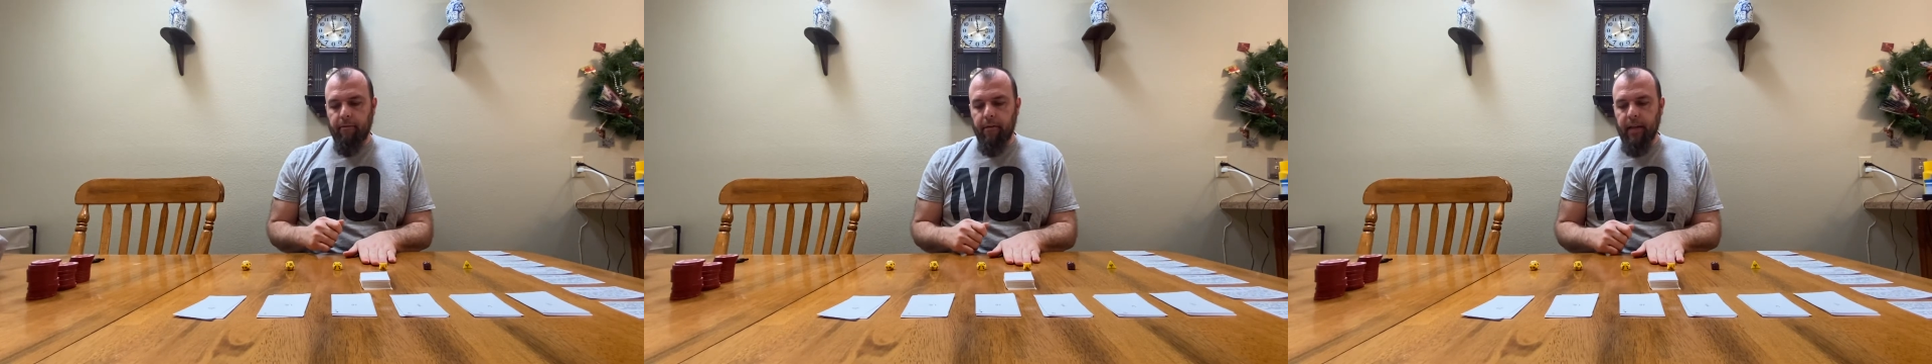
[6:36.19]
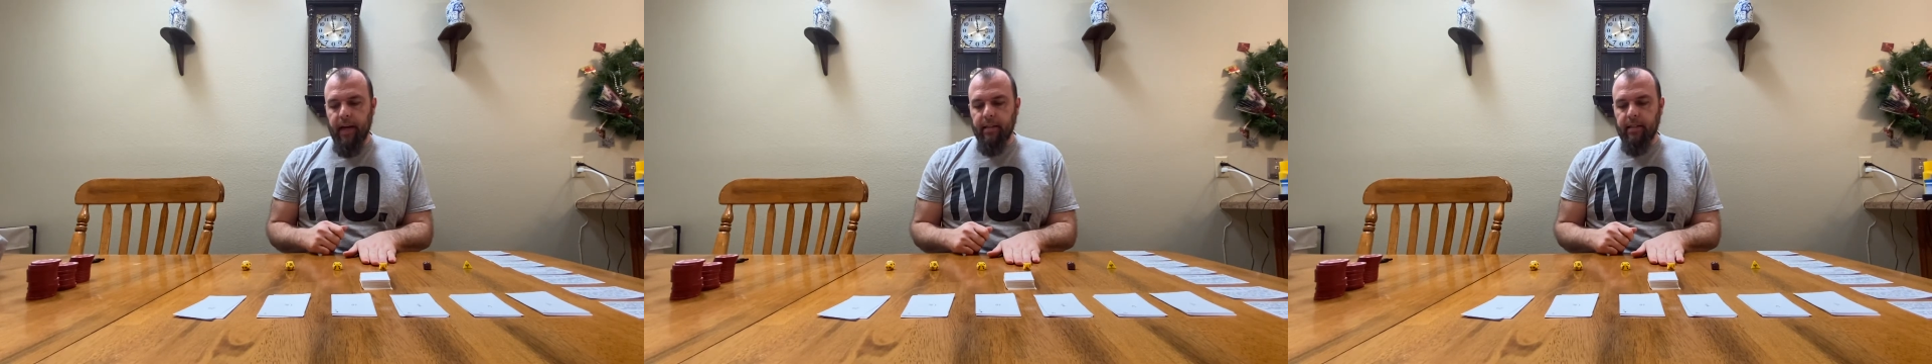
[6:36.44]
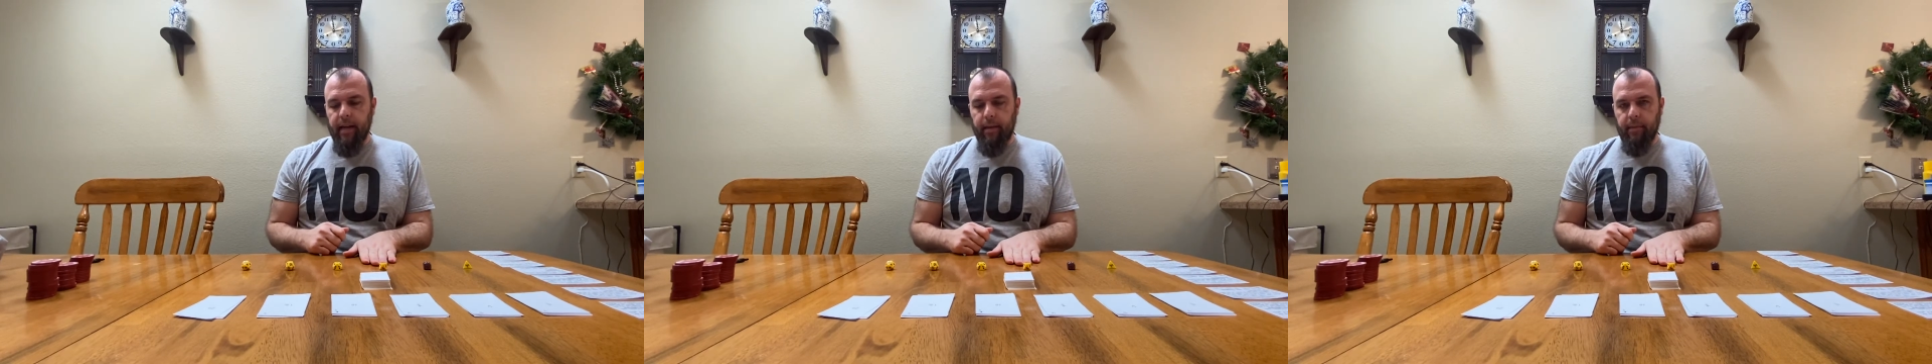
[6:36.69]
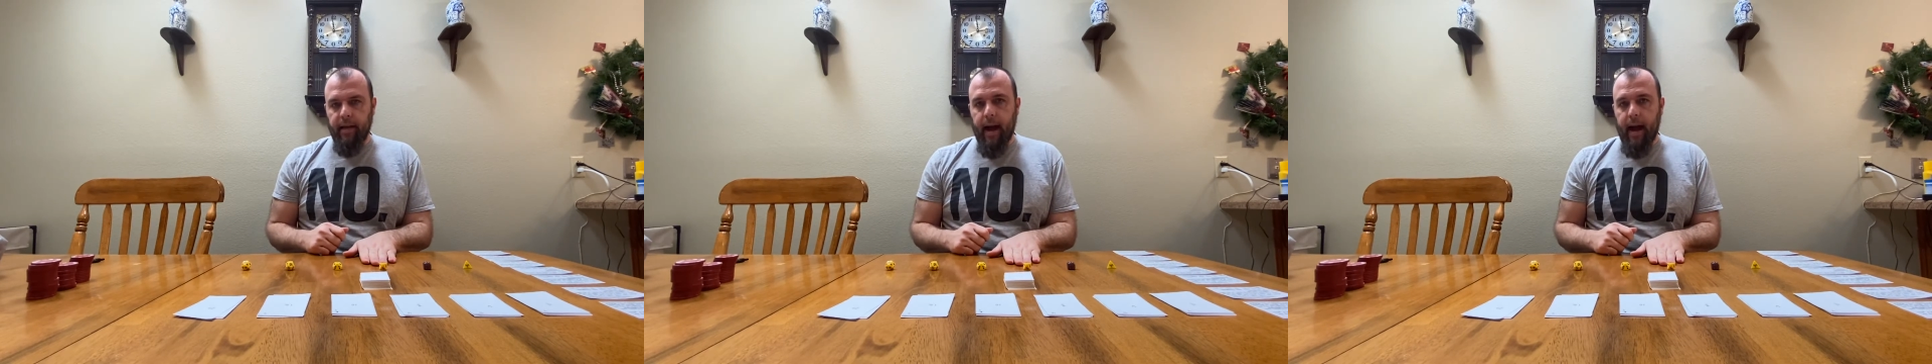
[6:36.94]
for that same
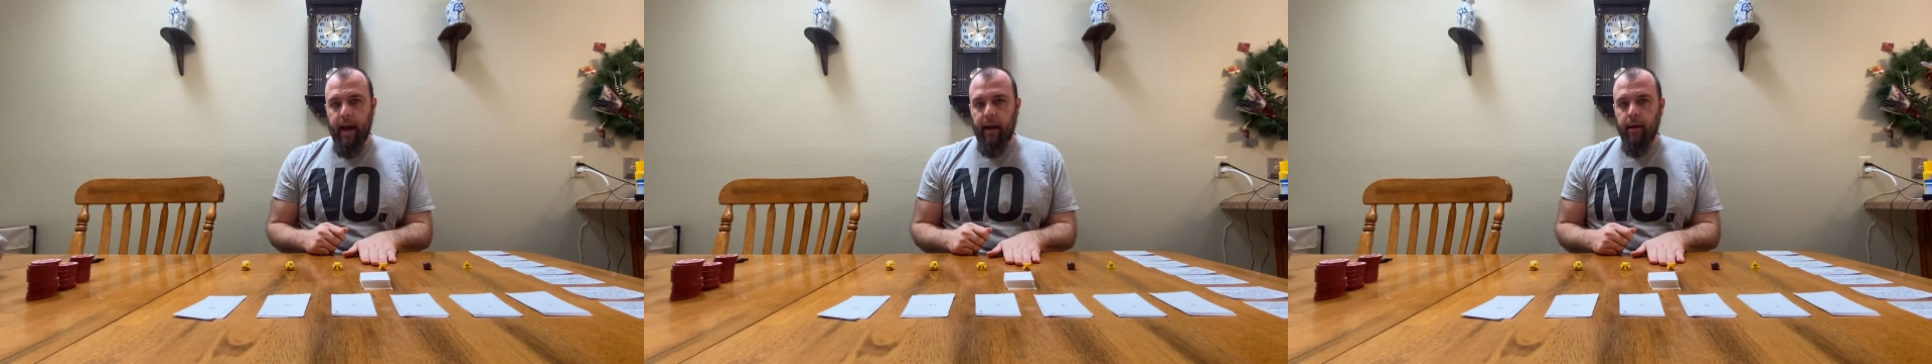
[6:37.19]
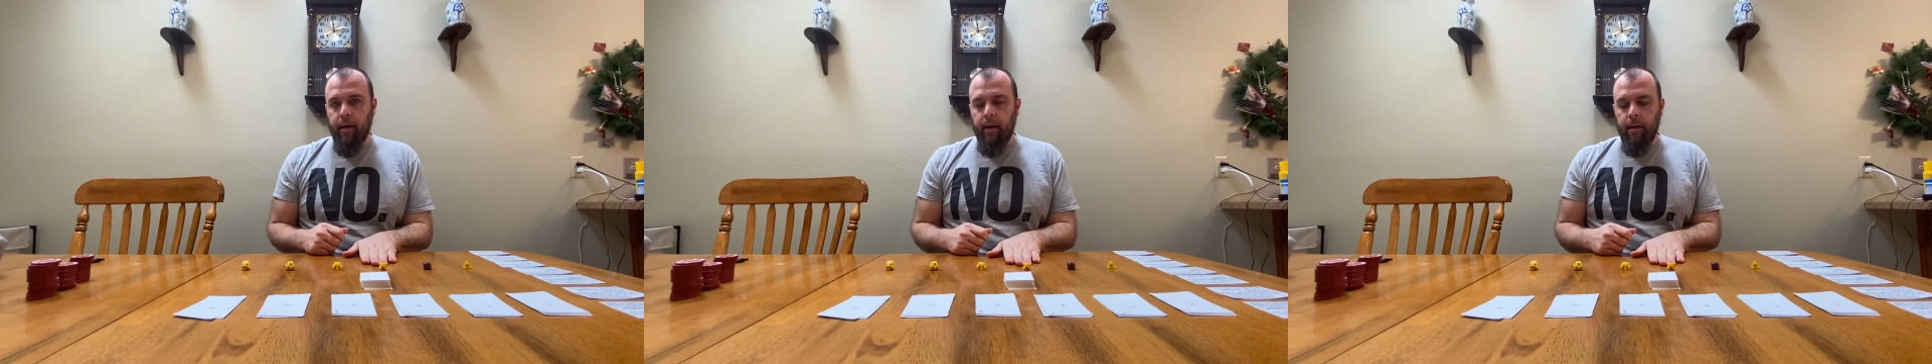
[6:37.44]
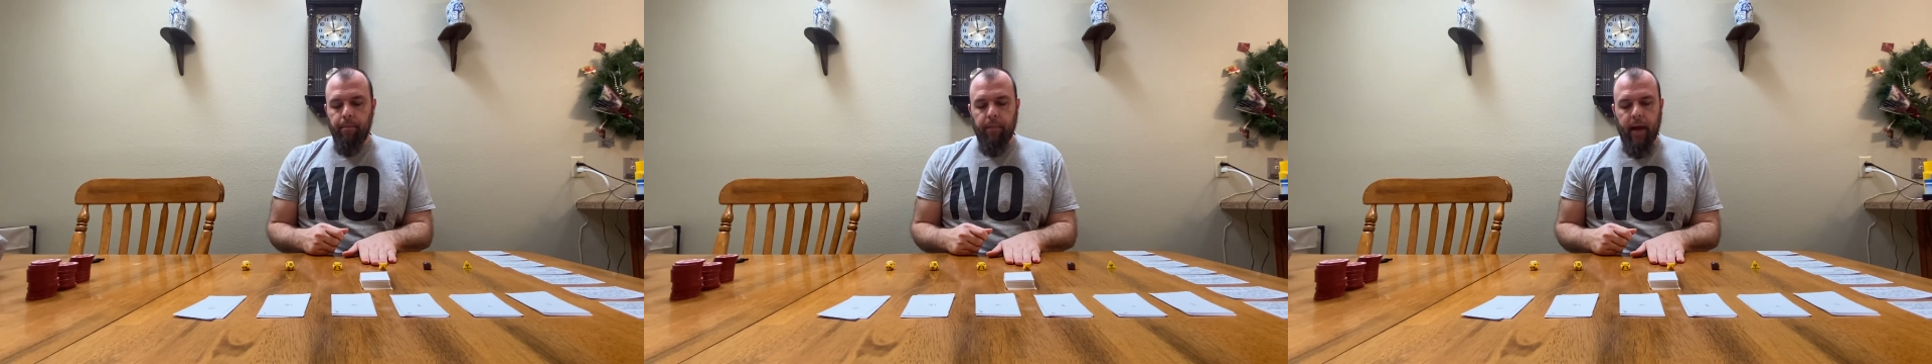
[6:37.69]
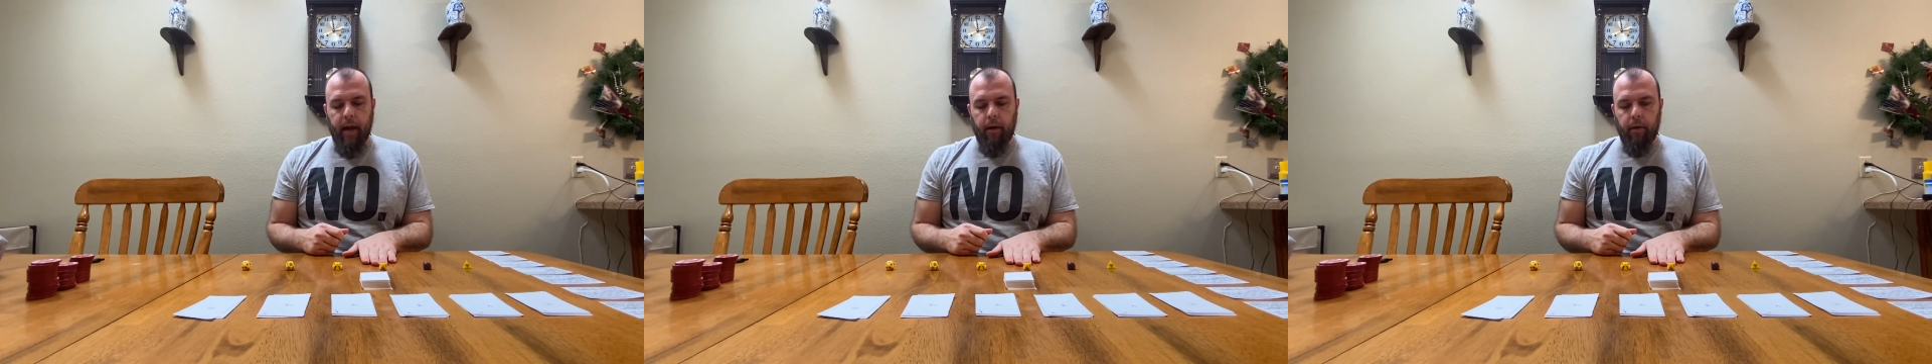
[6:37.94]
die.
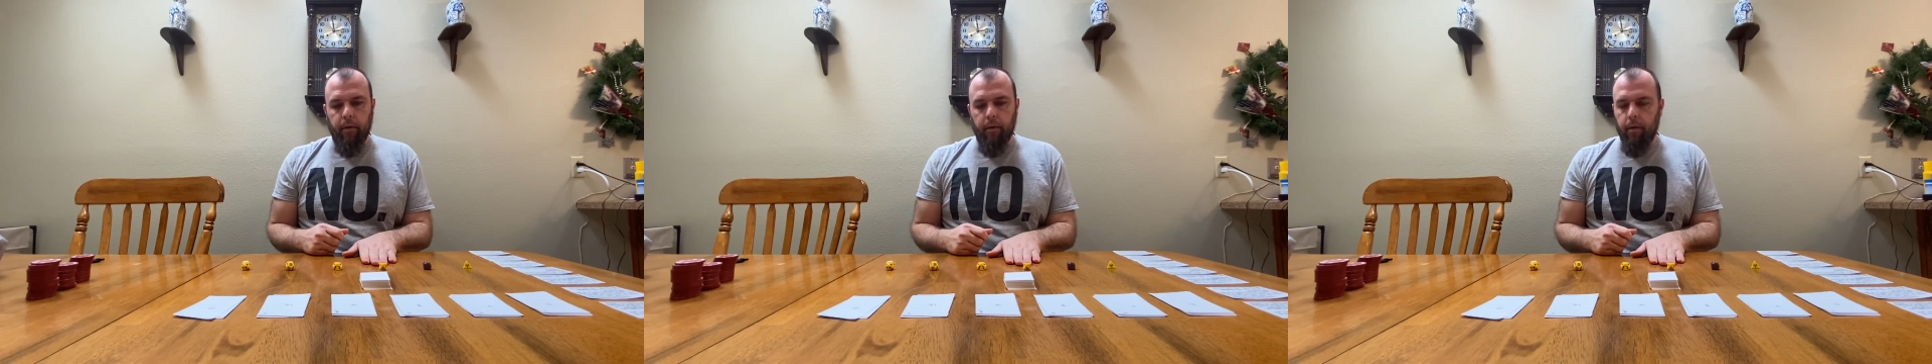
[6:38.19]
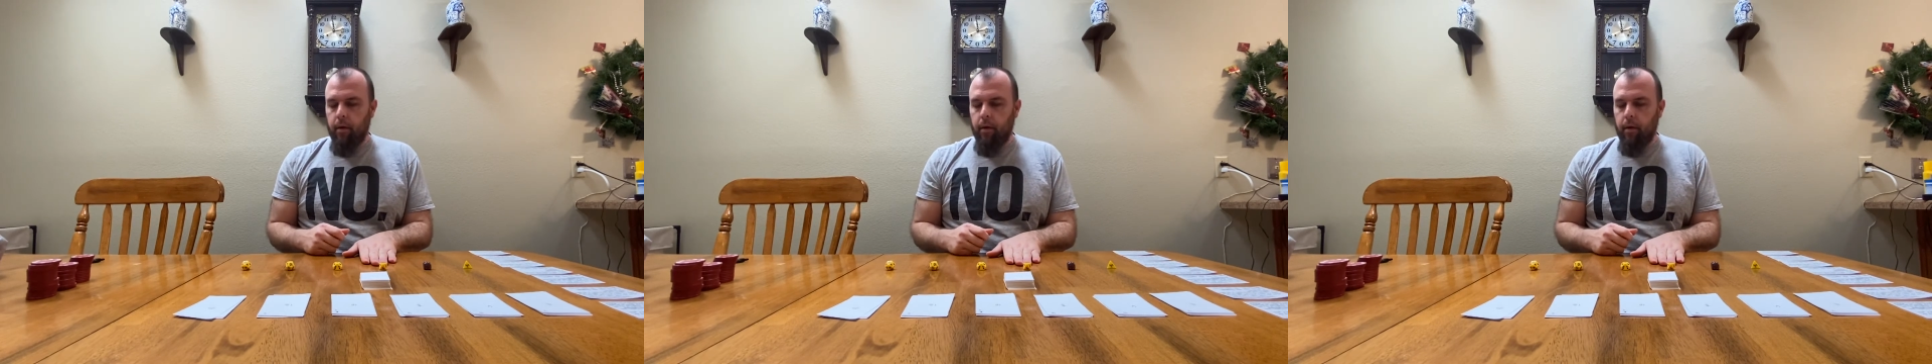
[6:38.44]
Now,